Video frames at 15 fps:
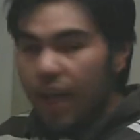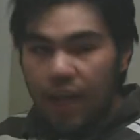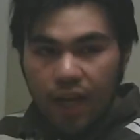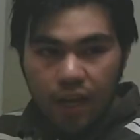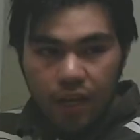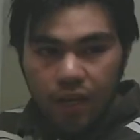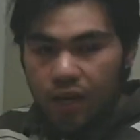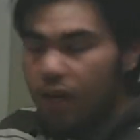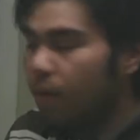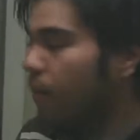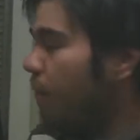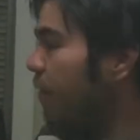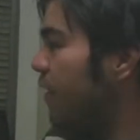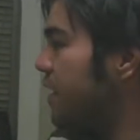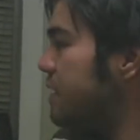And you can
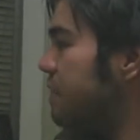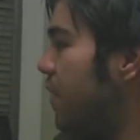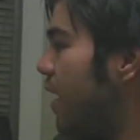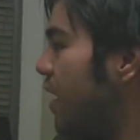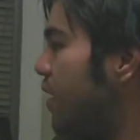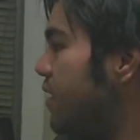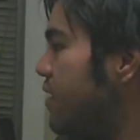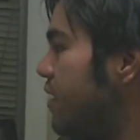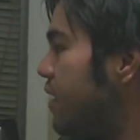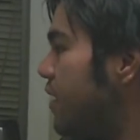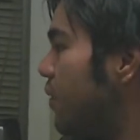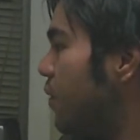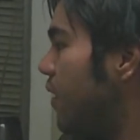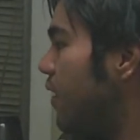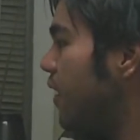remember this by using
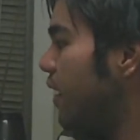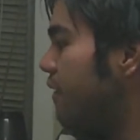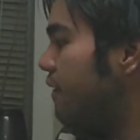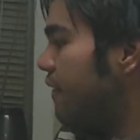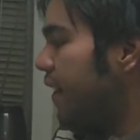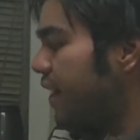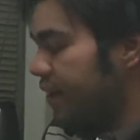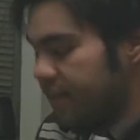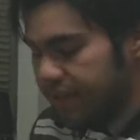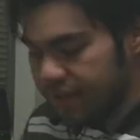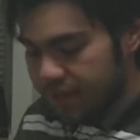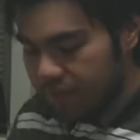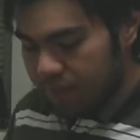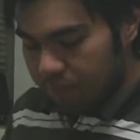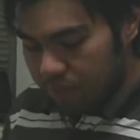the word face.